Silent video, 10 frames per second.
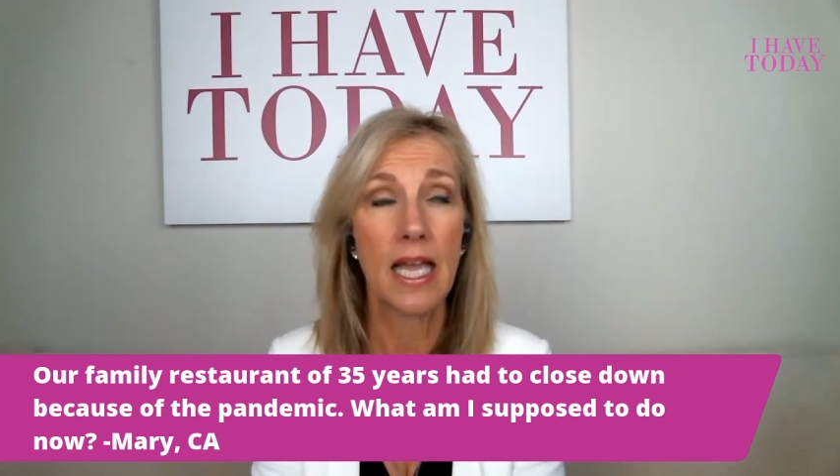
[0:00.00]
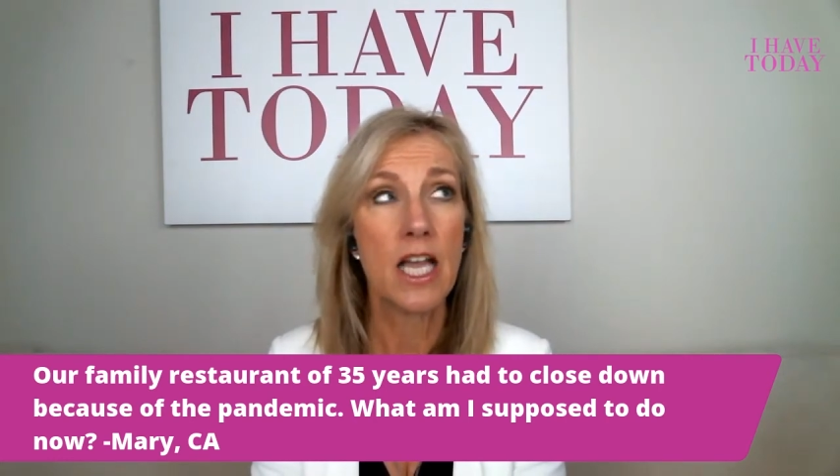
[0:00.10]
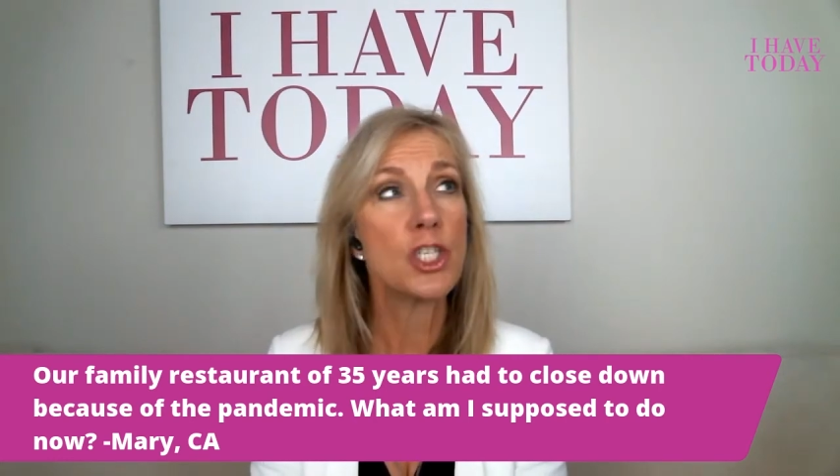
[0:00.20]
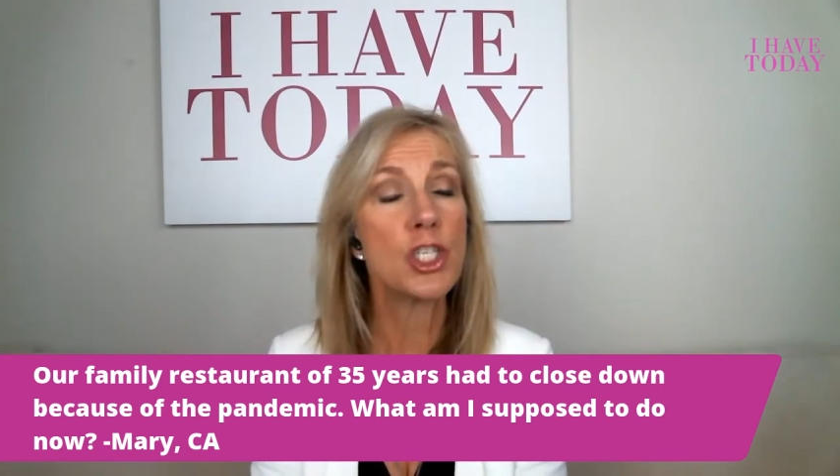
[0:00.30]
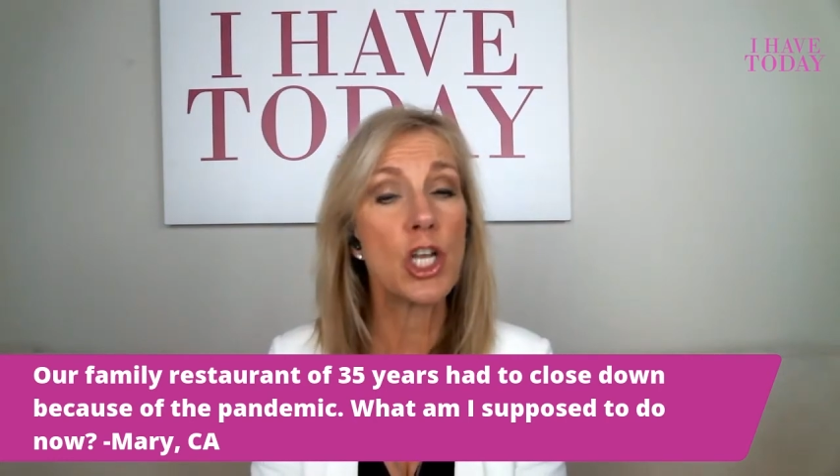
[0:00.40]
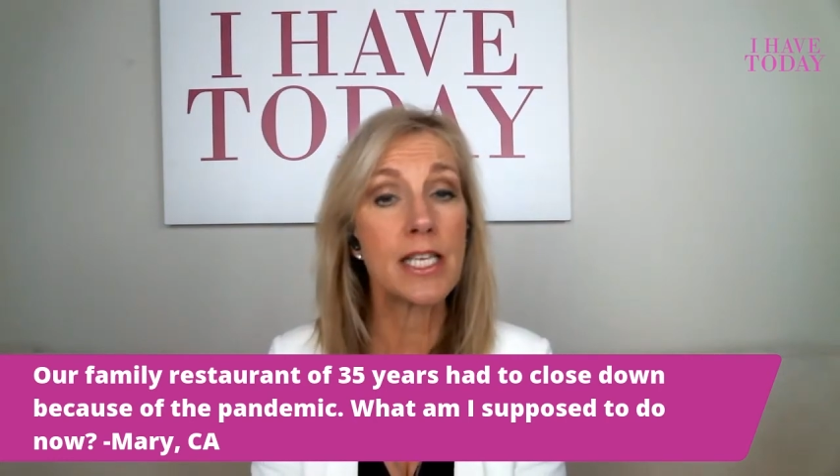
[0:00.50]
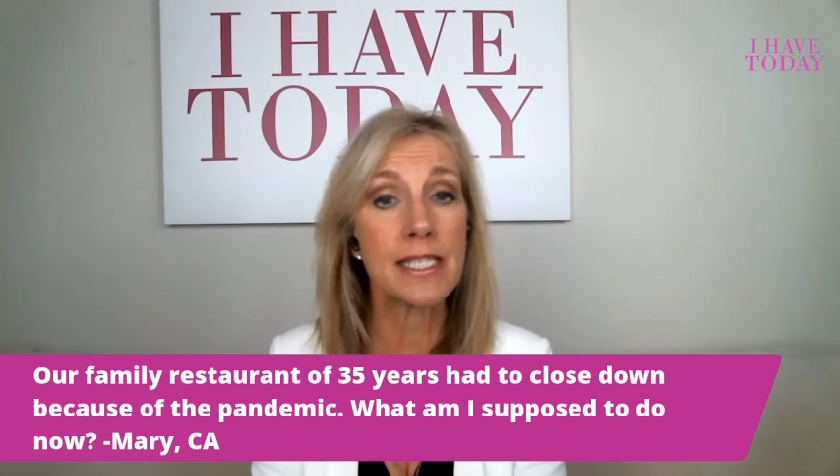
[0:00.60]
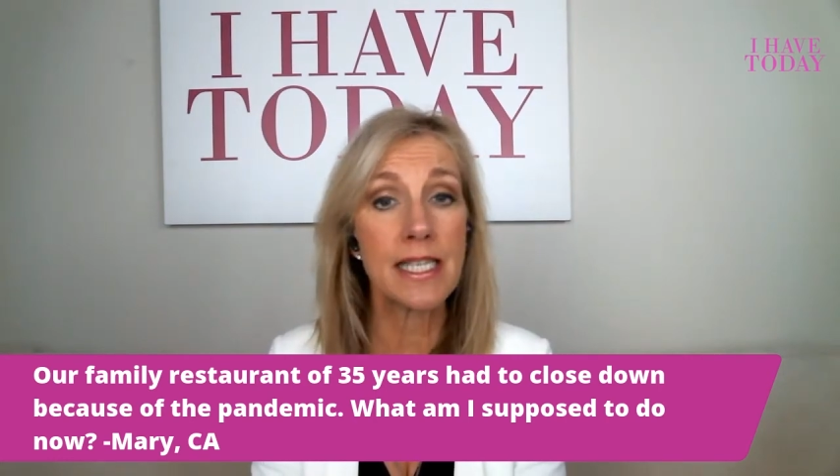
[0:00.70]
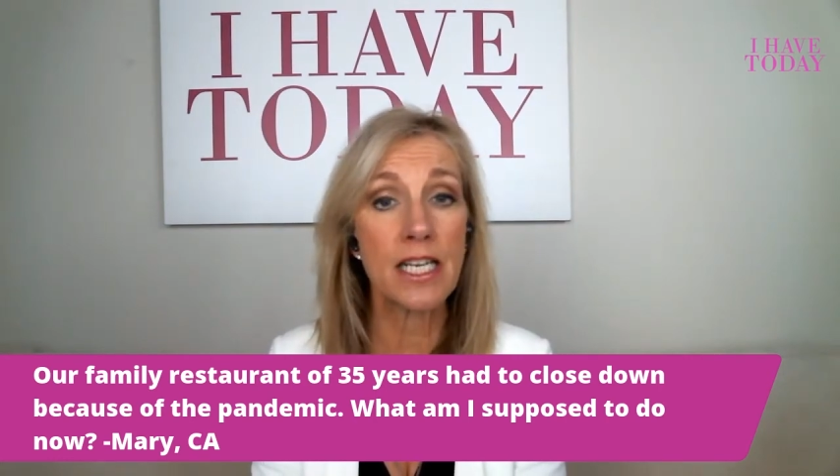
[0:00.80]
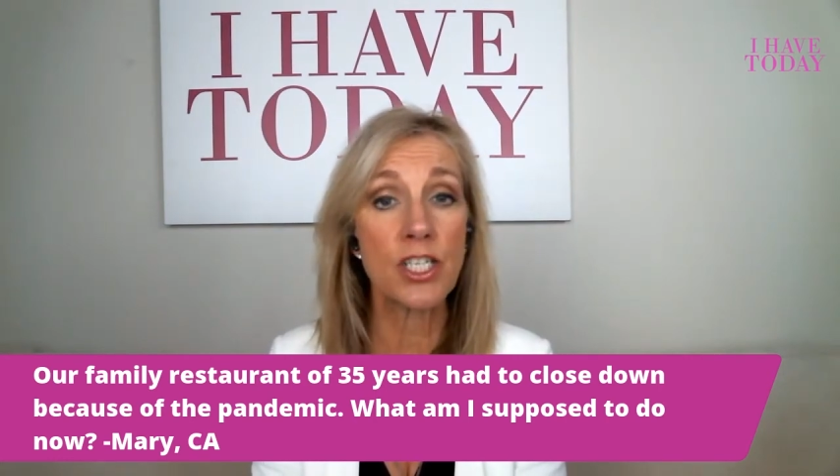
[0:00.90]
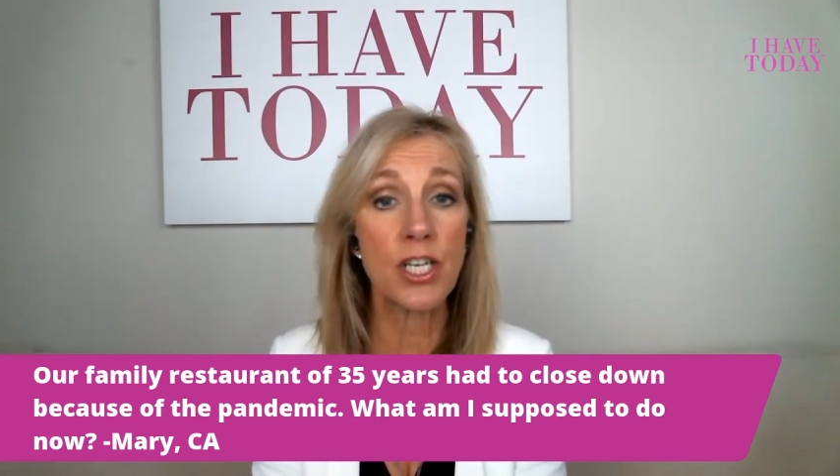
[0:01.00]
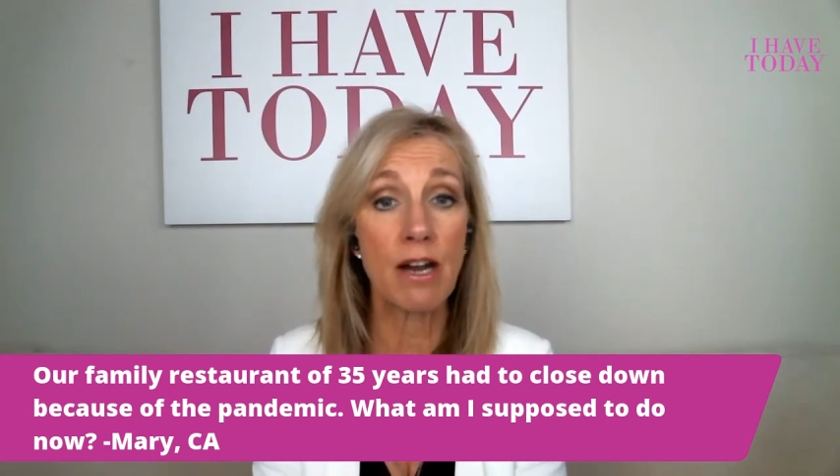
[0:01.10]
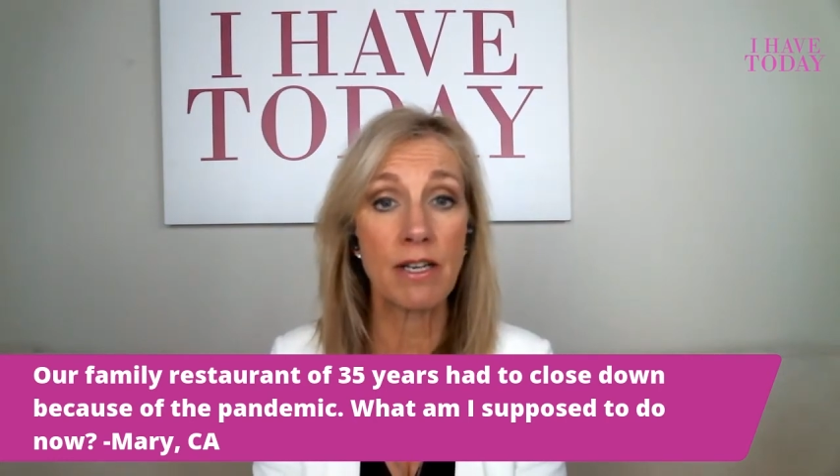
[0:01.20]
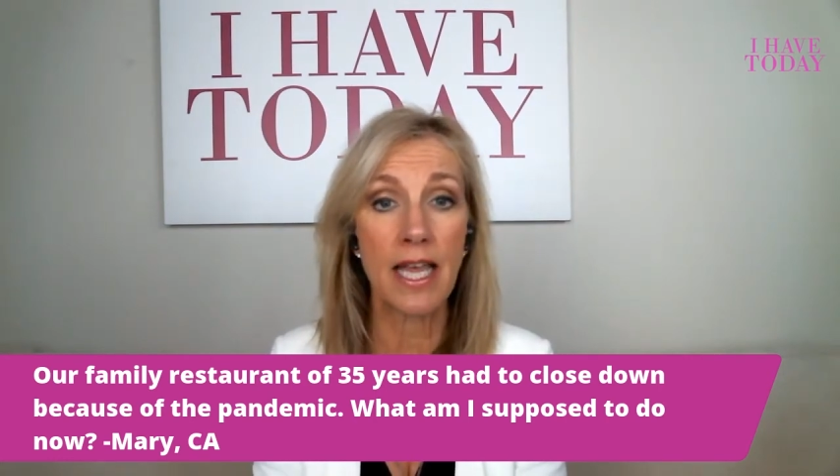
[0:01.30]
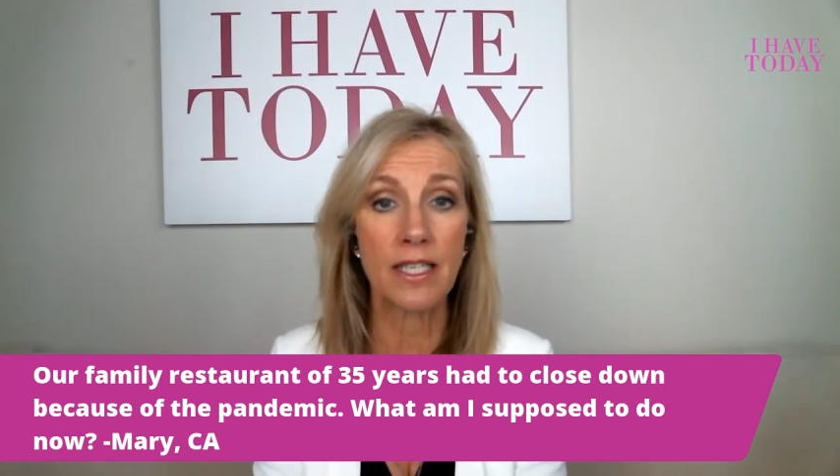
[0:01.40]
Just like
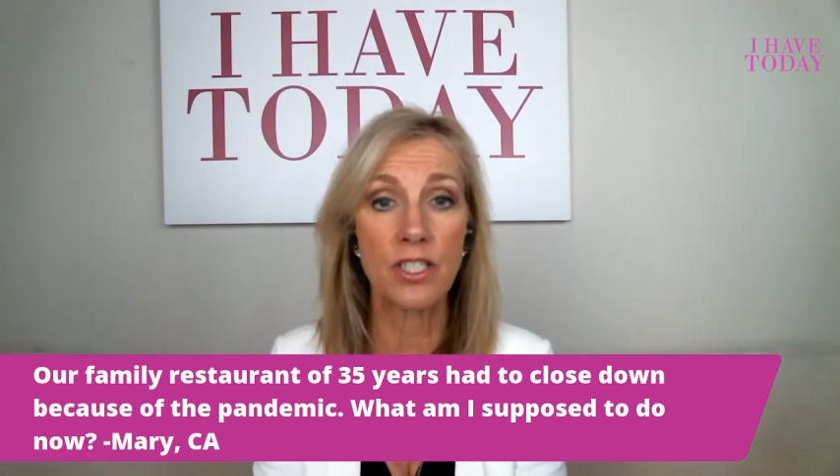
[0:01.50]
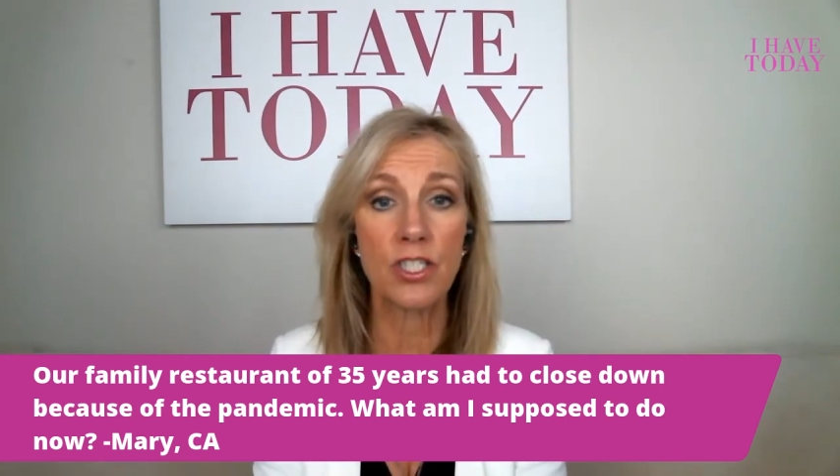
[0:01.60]
Sharon Lechter